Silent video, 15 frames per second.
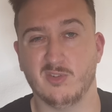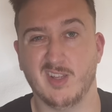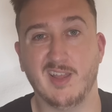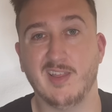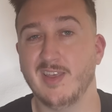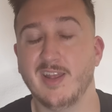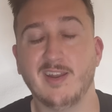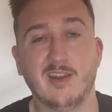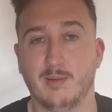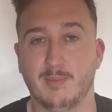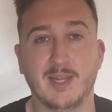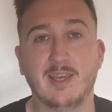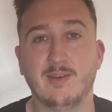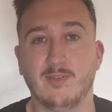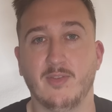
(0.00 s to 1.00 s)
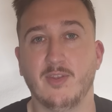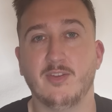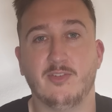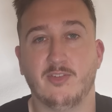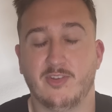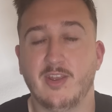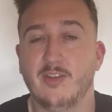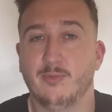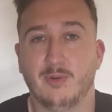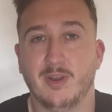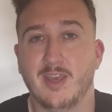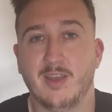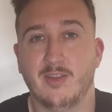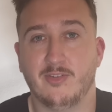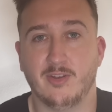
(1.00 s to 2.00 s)
and then they ended up leaving. It just is what
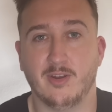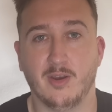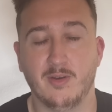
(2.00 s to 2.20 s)
it is.